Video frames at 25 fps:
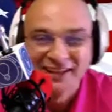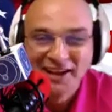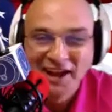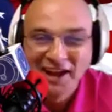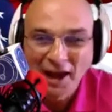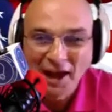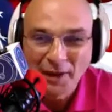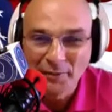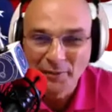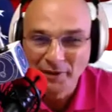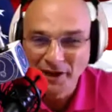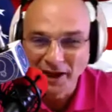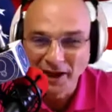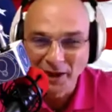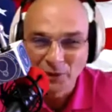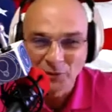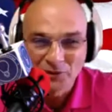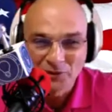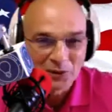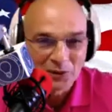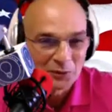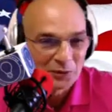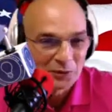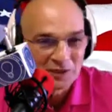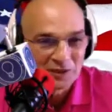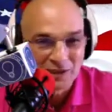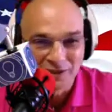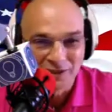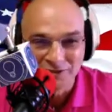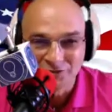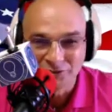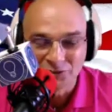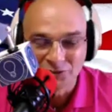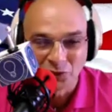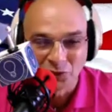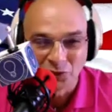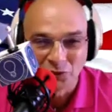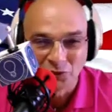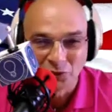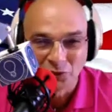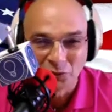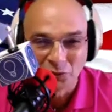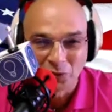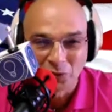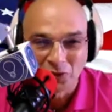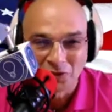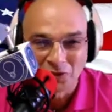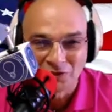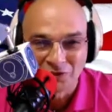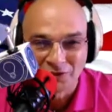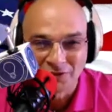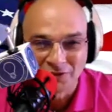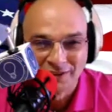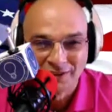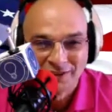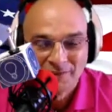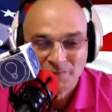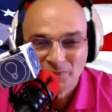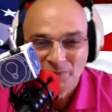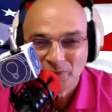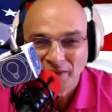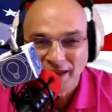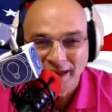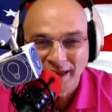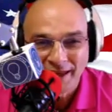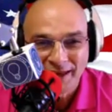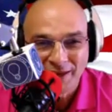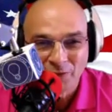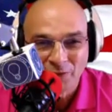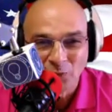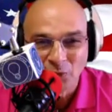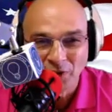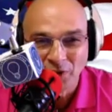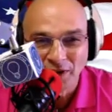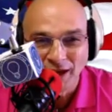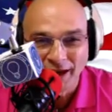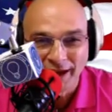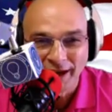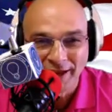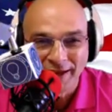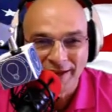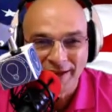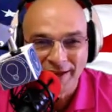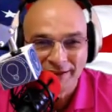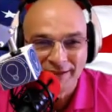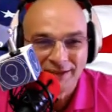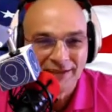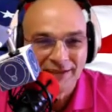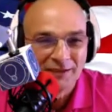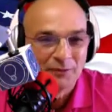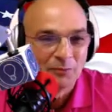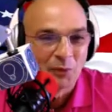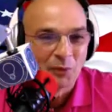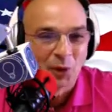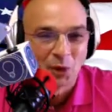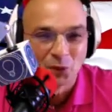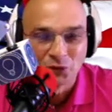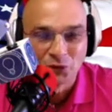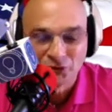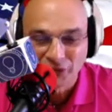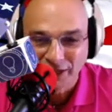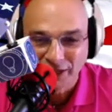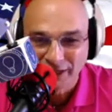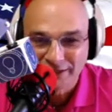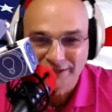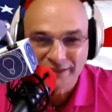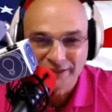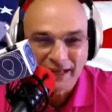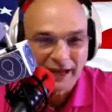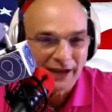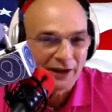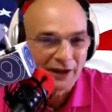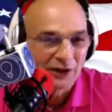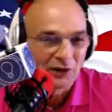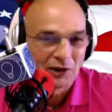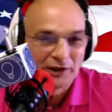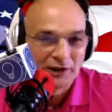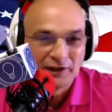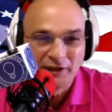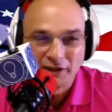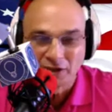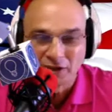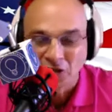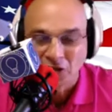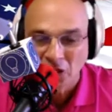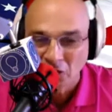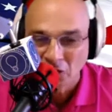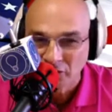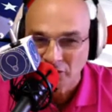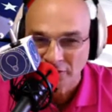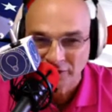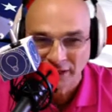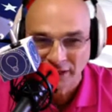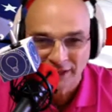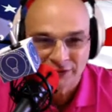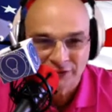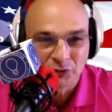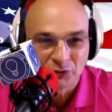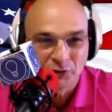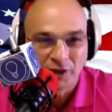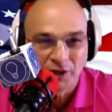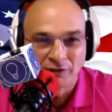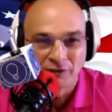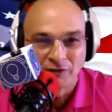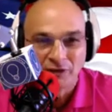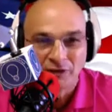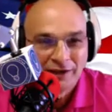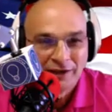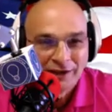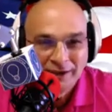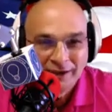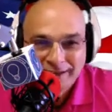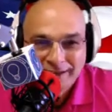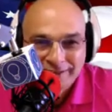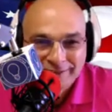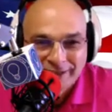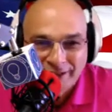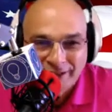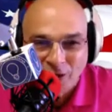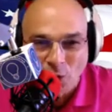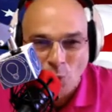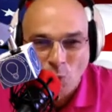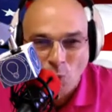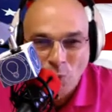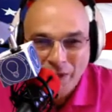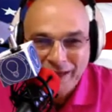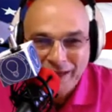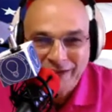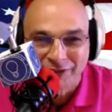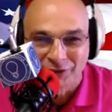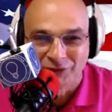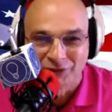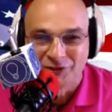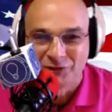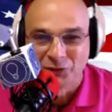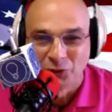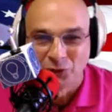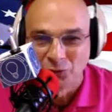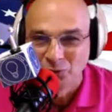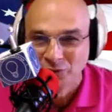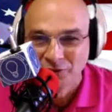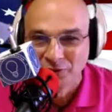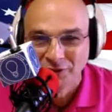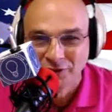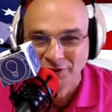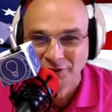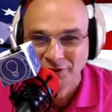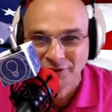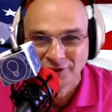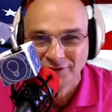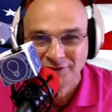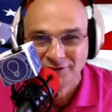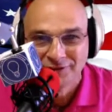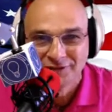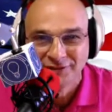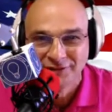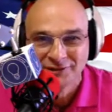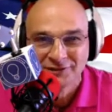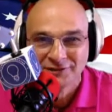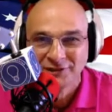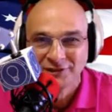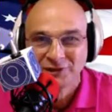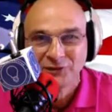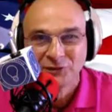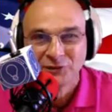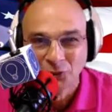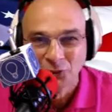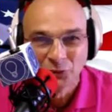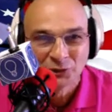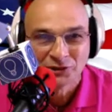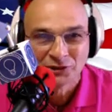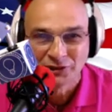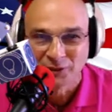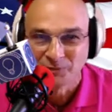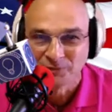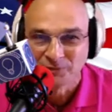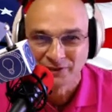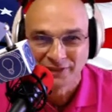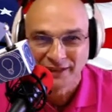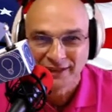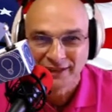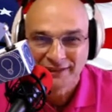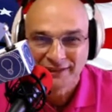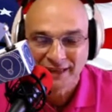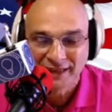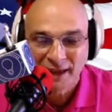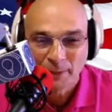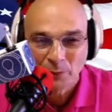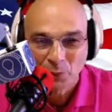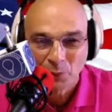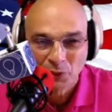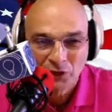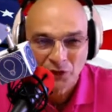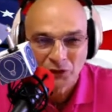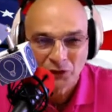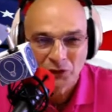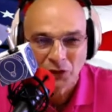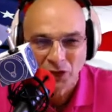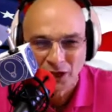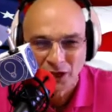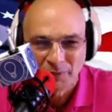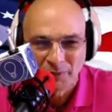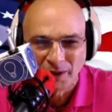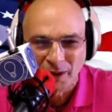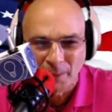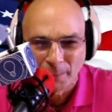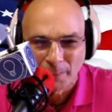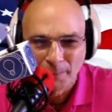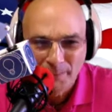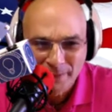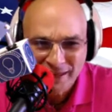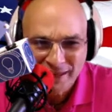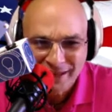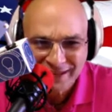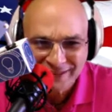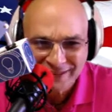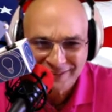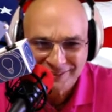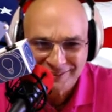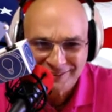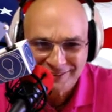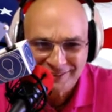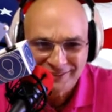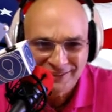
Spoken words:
I mean, I would deal with countries all over the world. And when I need a mold changed out or I need a color test or whatever, it's like a week or two to do something like that. When you're talking about minutes,